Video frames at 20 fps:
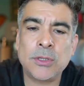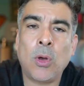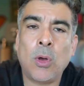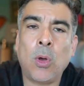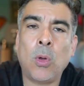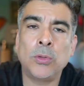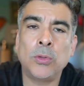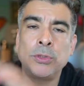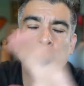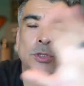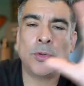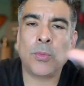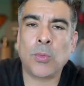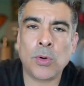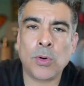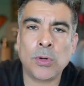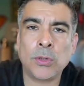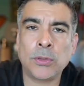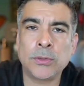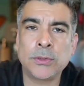whole new
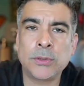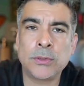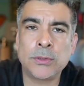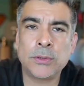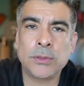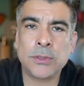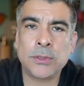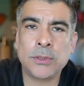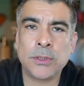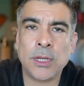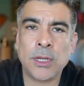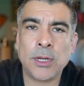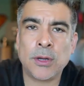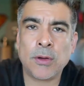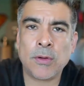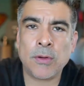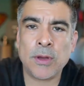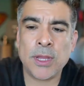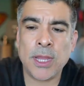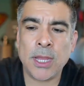world to then
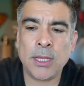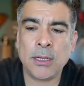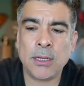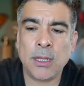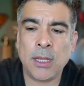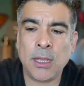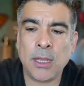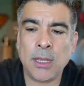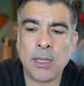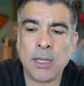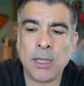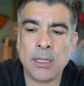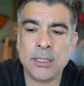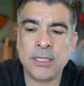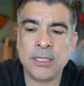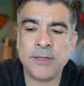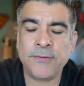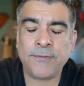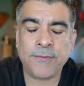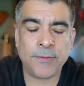create a
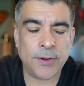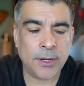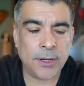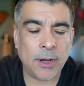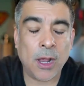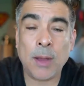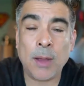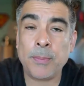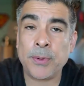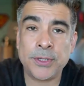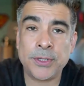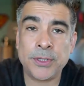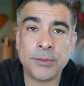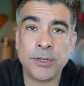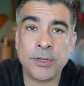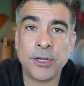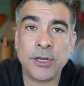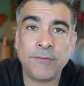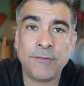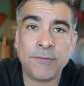different
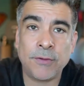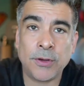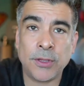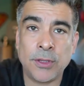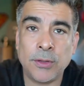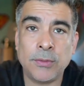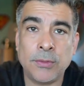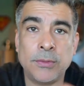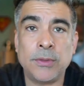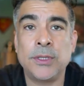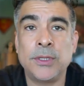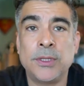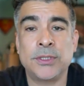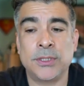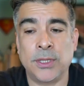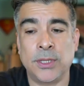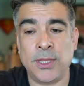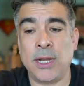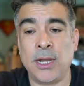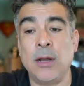opportunity for you
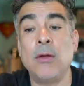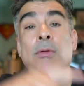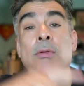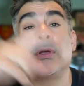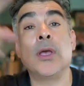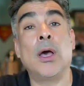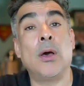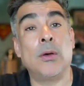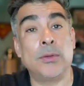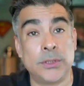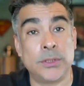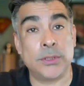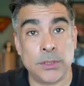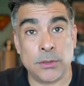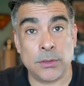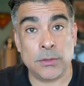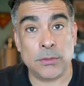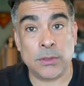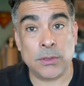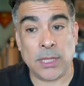so they don't go
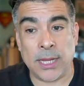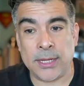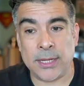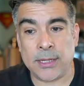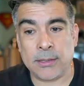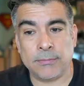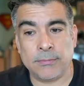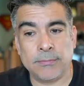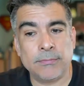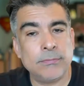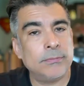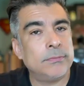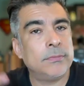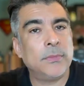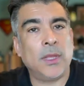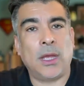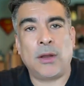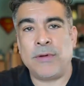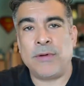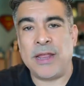to like
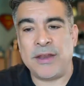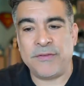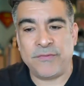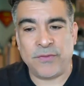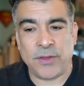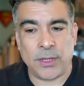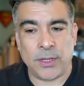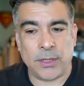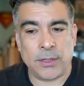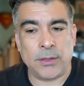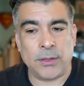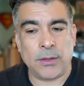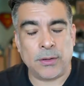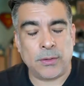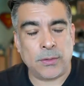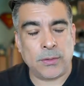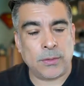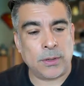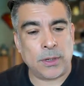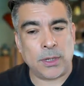a Redfin
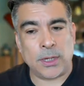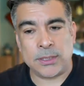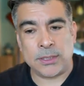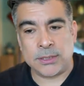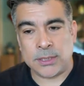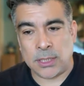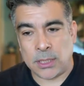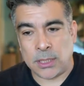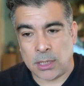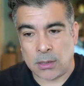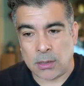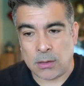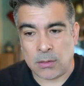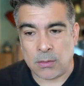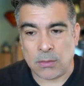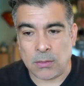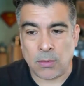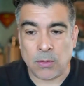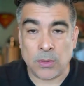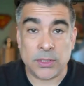or a
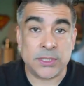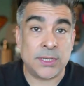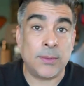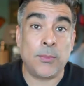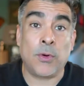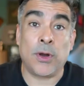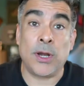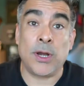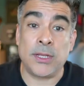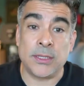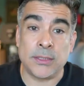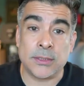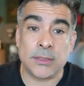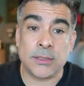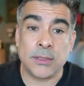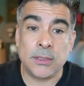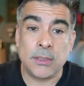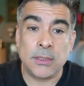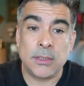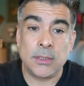Zillow or somewhere else
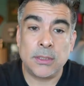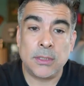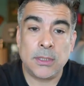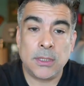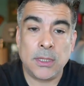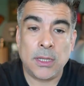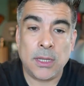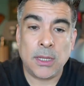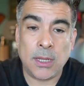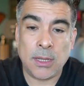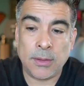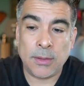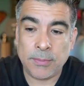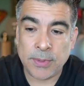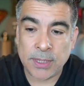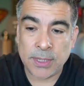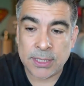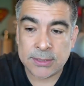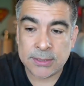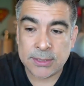
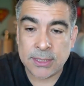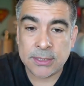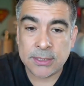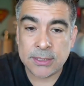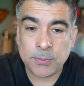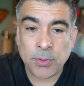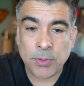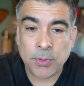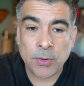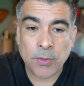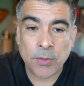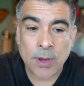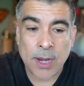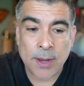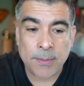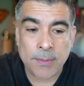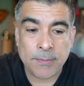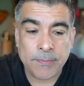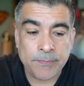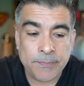because this
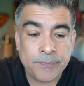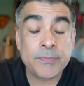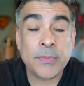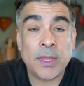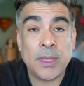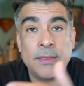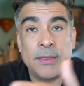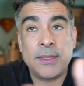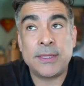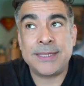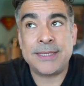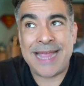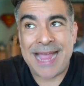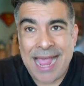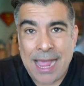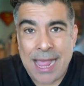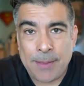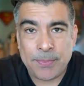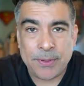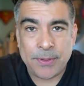program, this
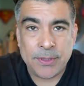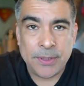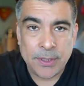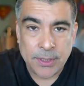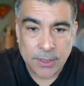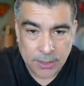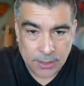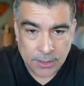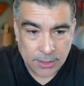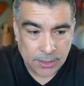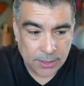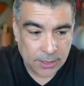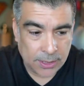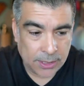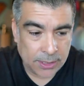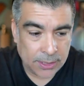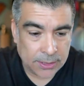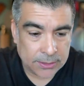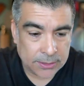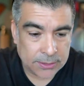app
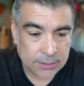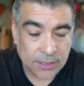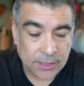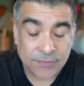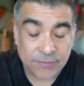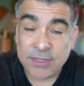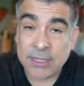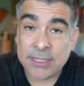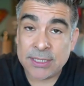they've done